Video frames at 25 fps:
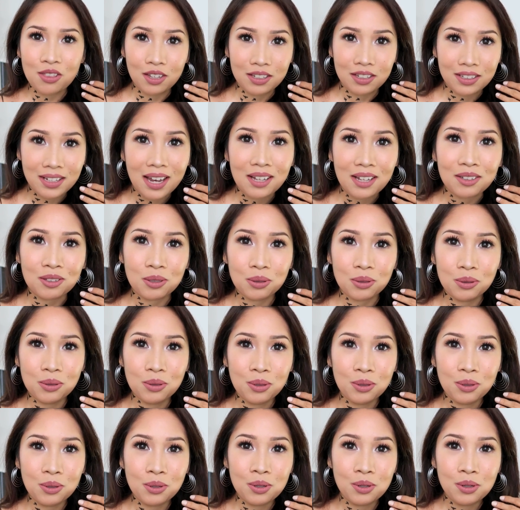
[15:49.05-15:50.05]
the
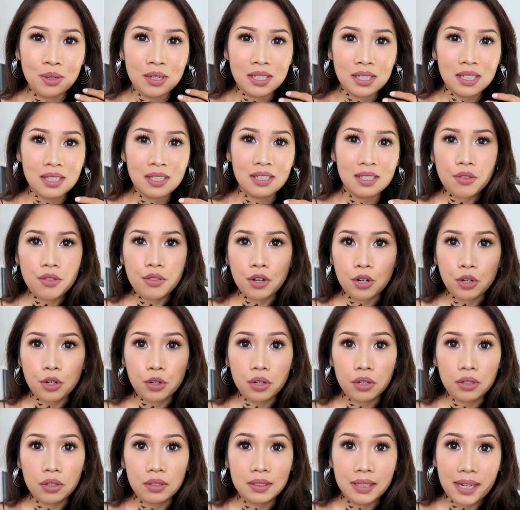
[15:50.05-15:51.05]
tattoos, the
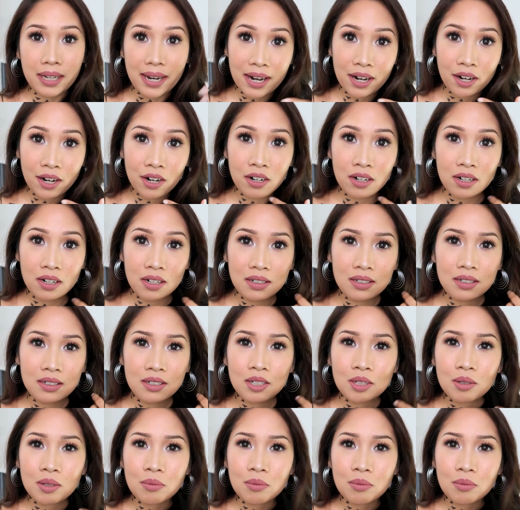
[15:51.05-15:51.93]
curled hair.